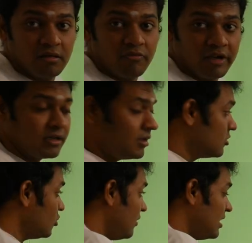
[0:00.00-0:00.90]
Fine.
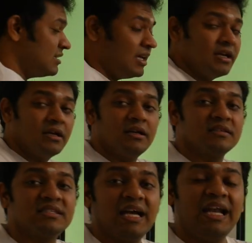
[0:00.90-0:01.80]
So when I say
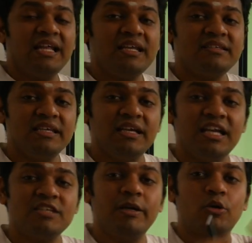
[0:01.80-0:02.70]
salaries
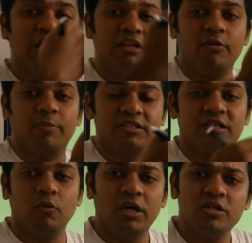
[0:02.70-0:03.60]
increase by 25%,
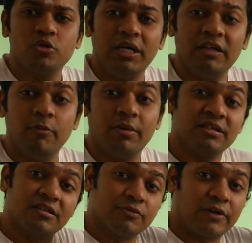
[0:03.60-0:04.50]
what is 25%
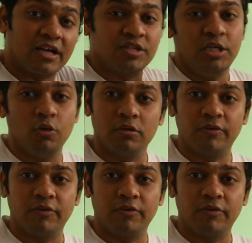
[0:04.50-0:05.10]
as fraction? You know the